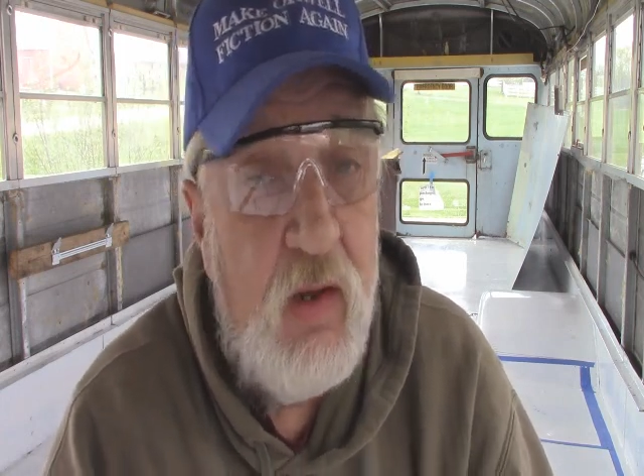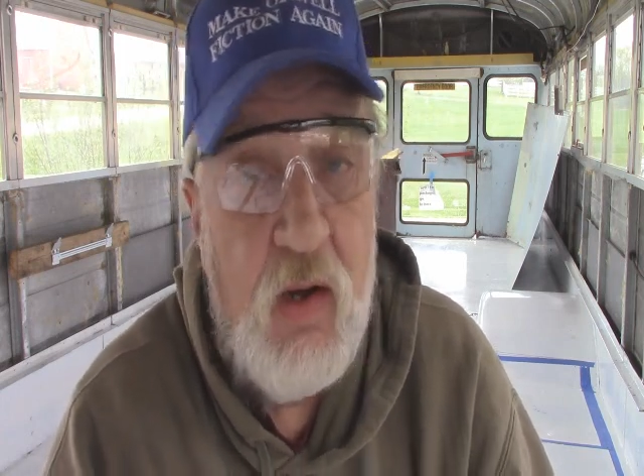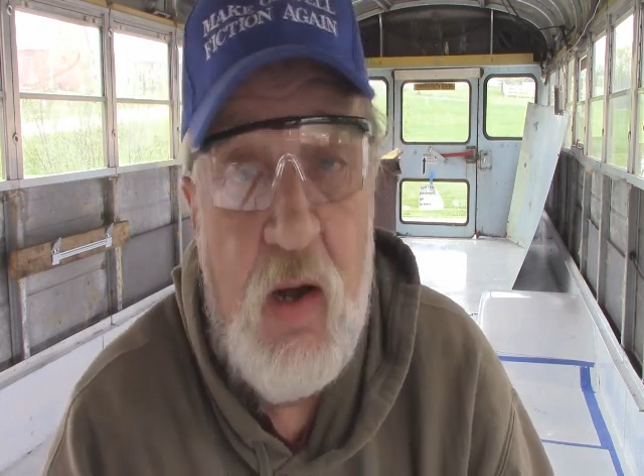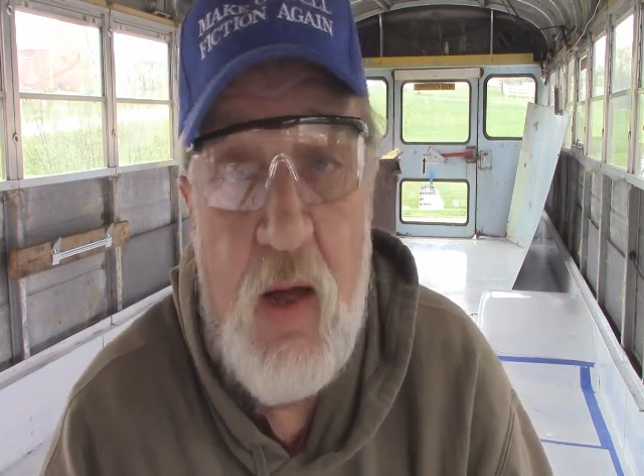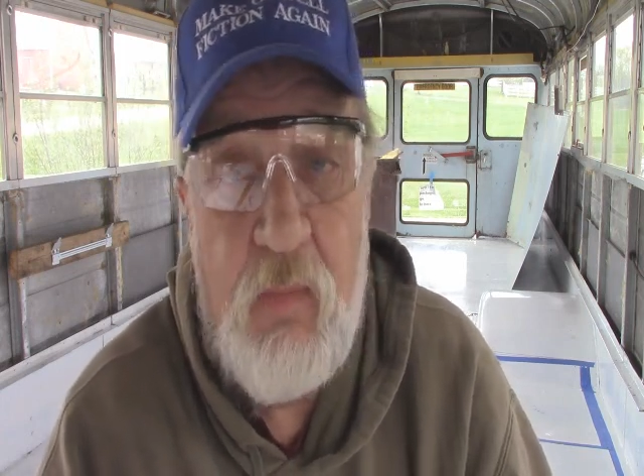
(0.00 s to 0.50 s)

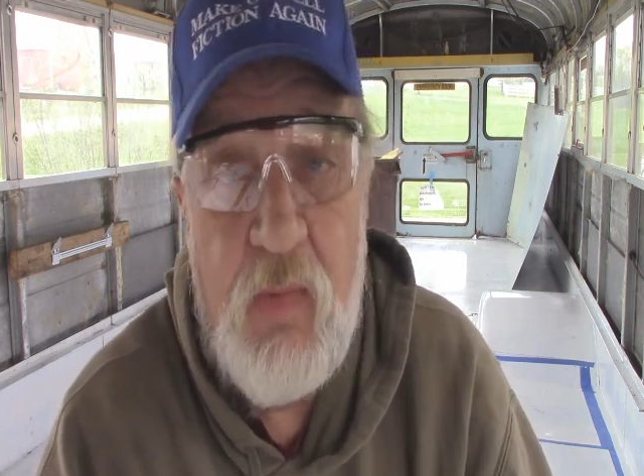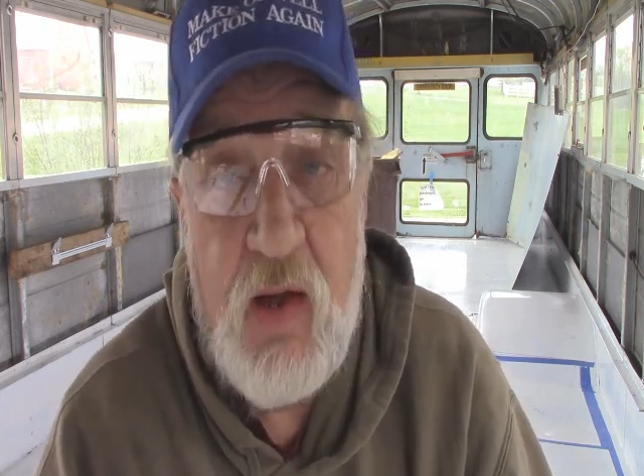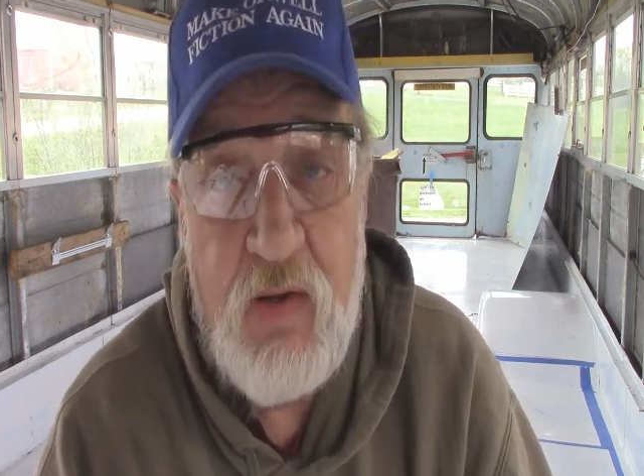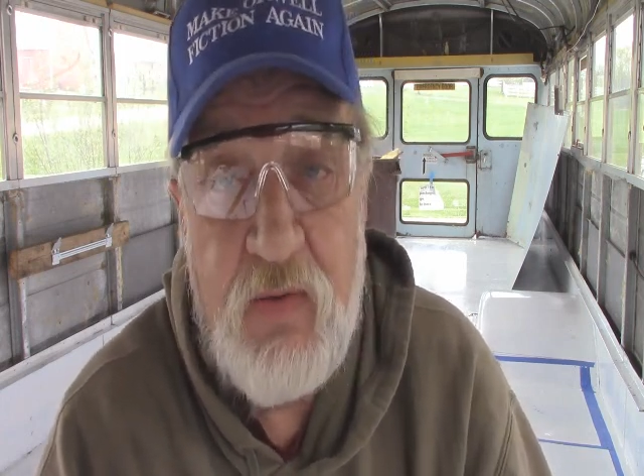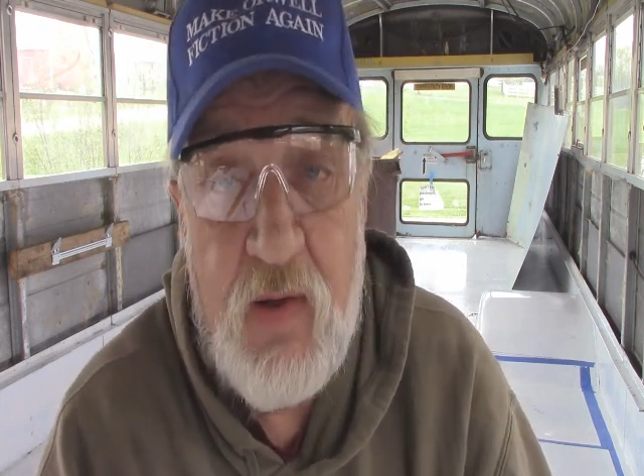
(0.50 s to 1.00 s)
Not
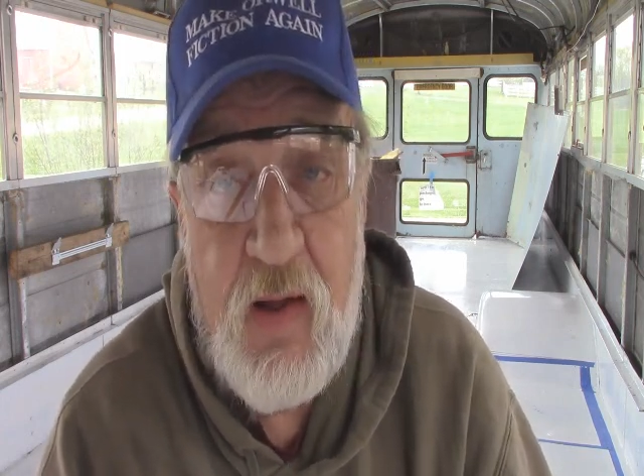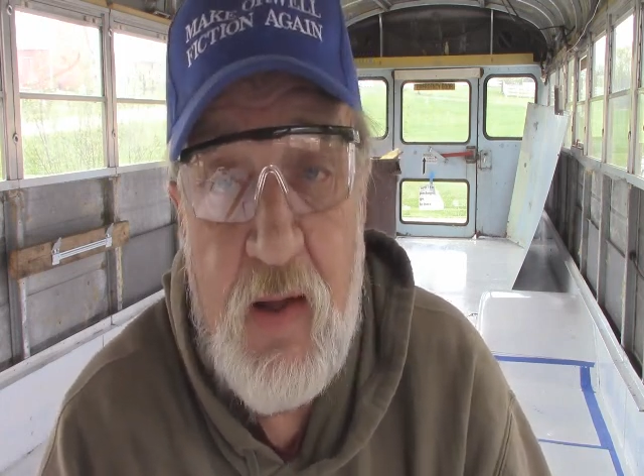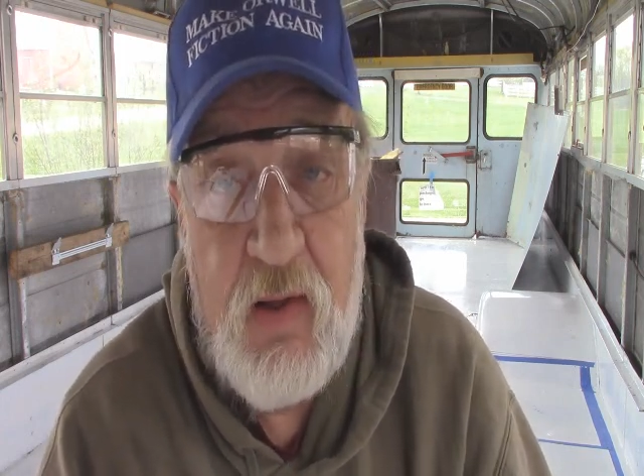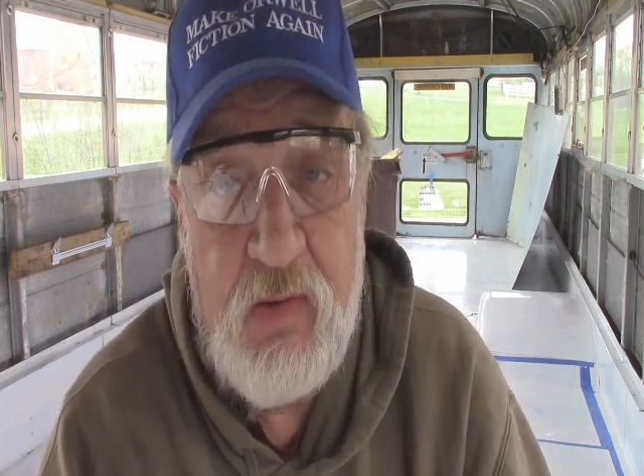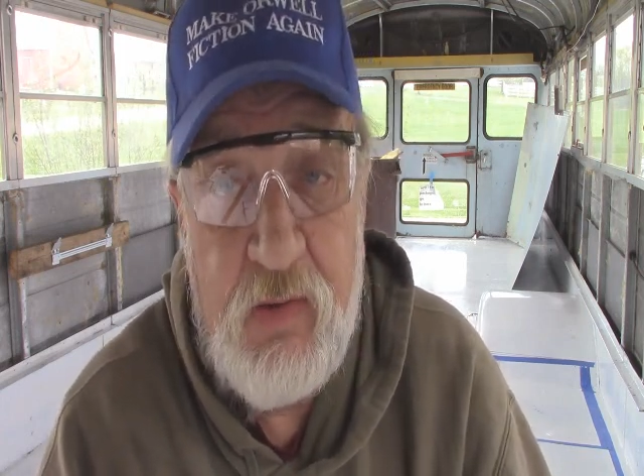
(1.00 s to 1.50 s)
much for a
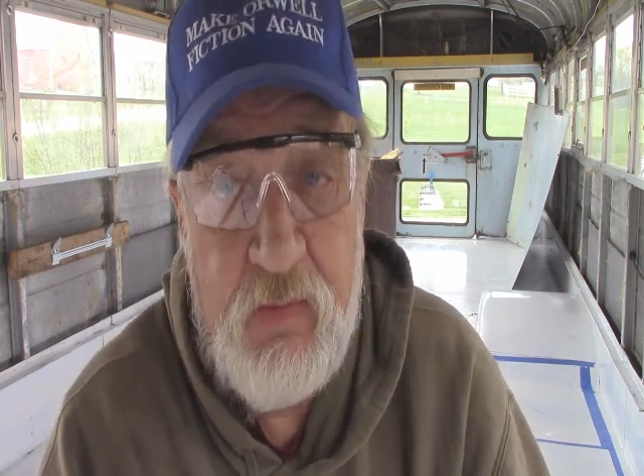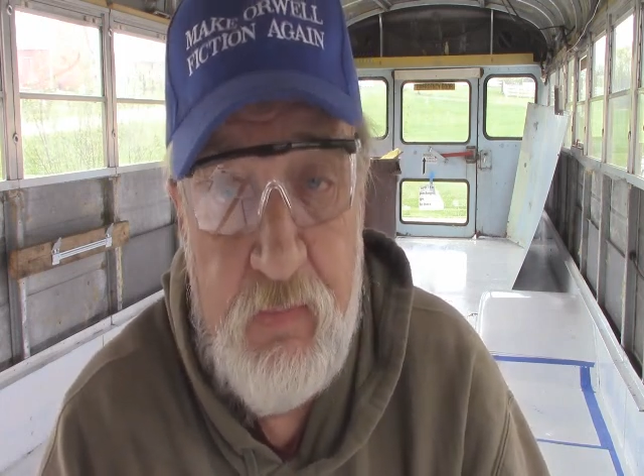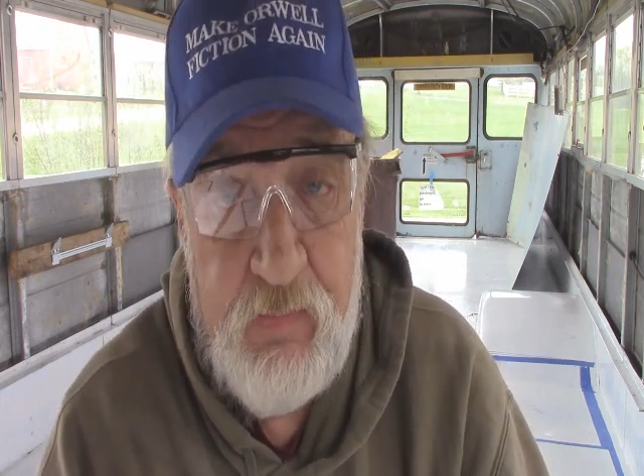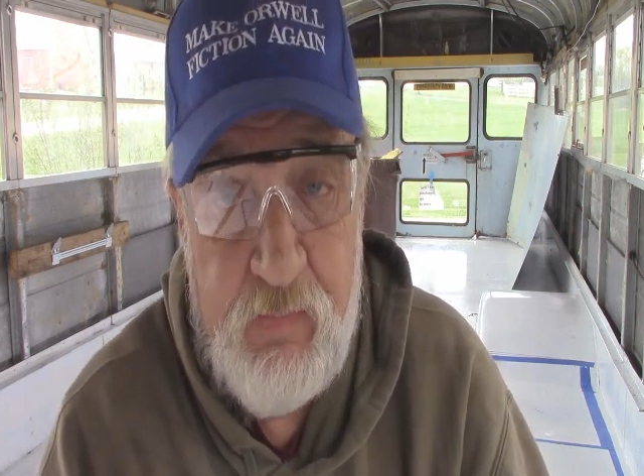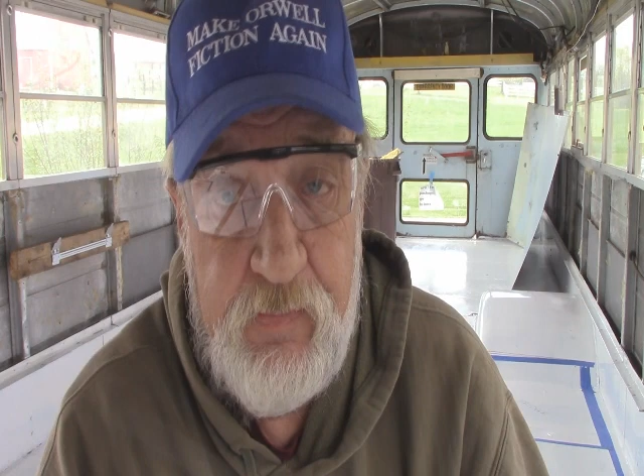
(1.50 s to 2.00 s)
house
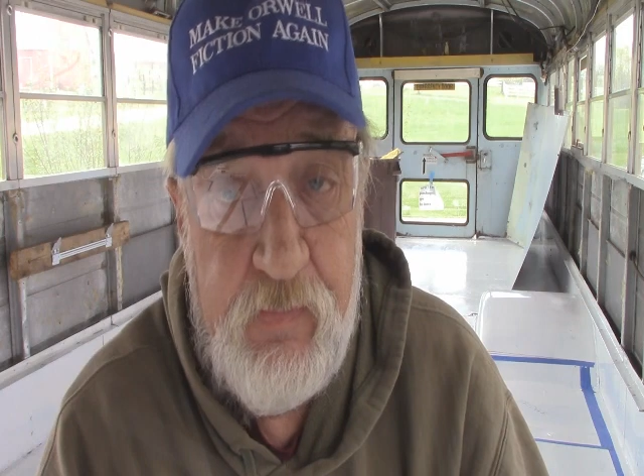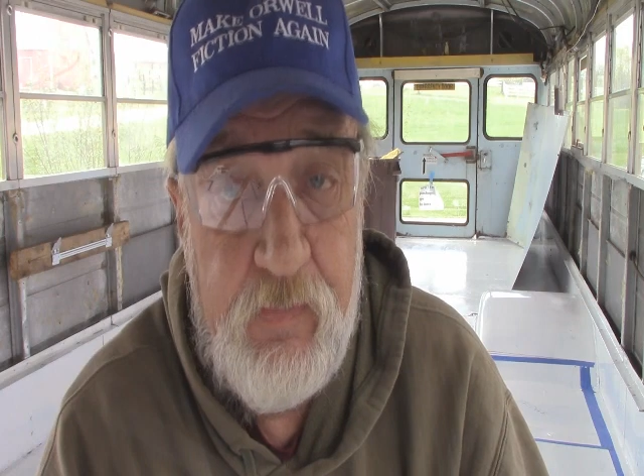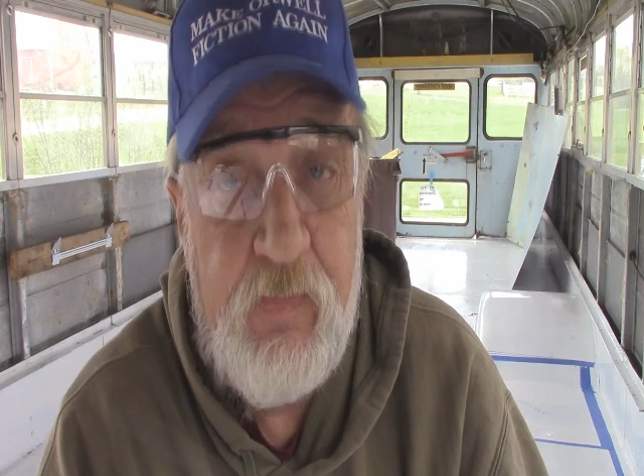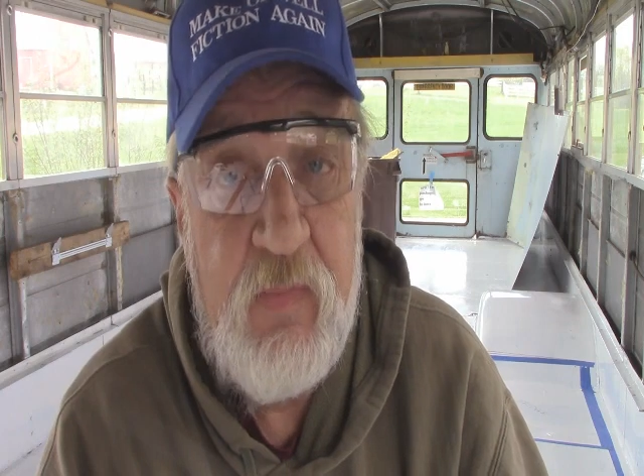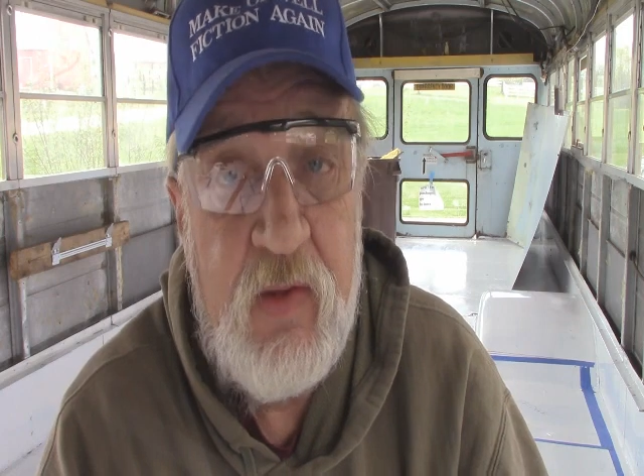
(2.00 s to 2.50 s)

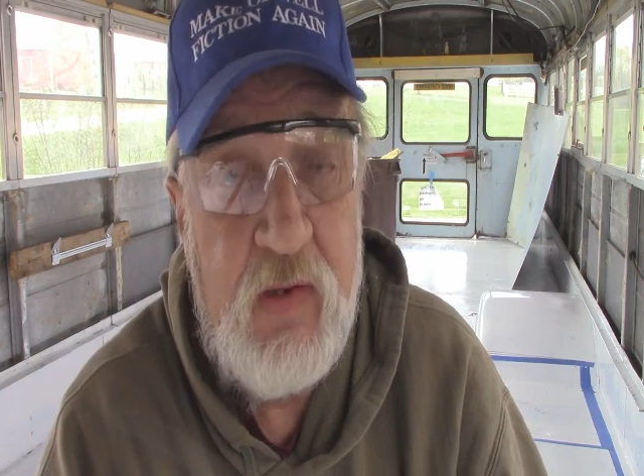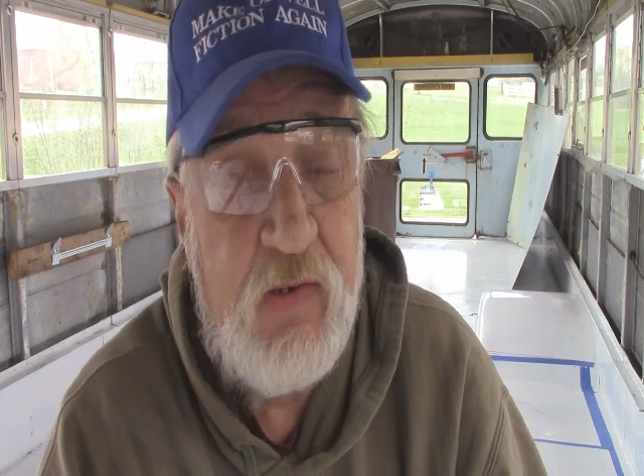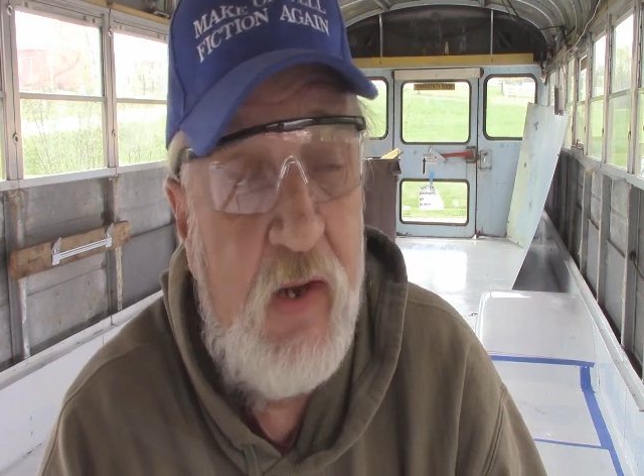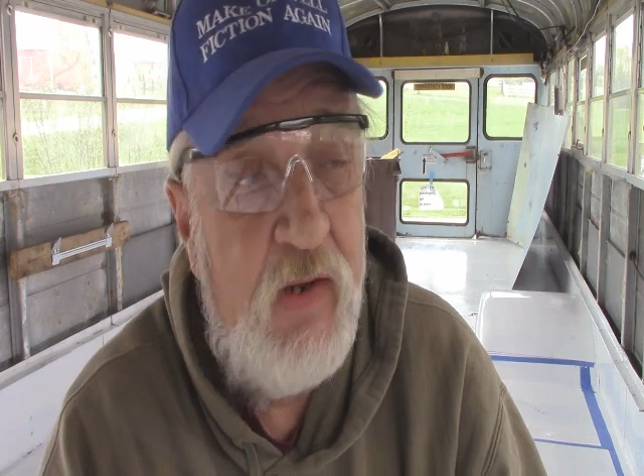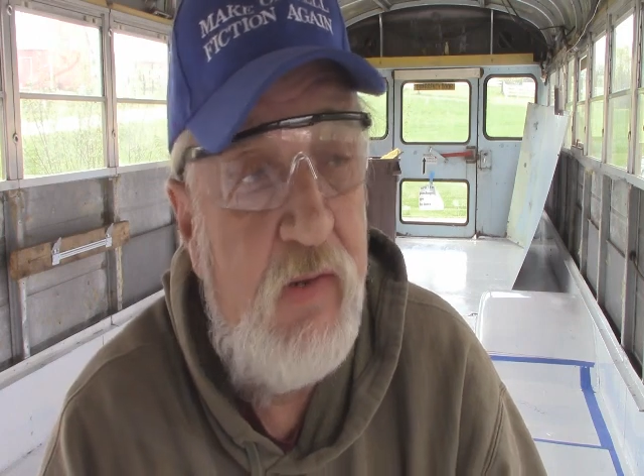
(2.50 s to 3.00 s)
these
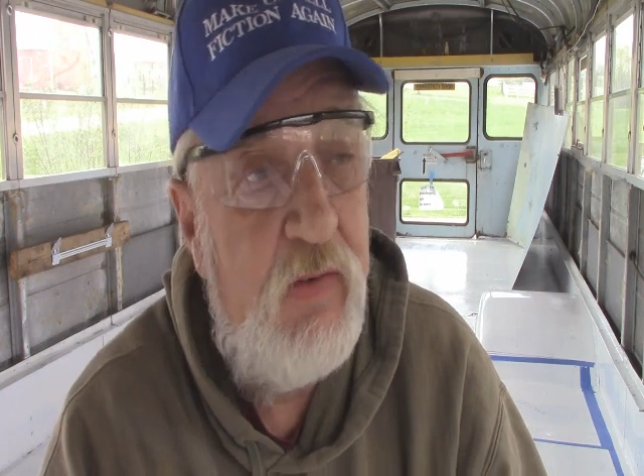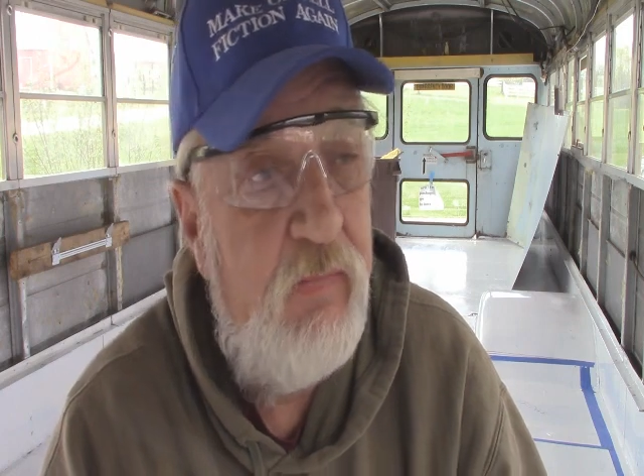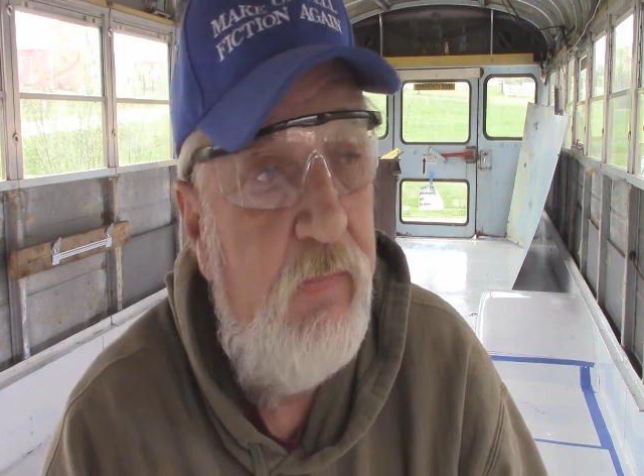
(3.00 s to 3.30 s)
days,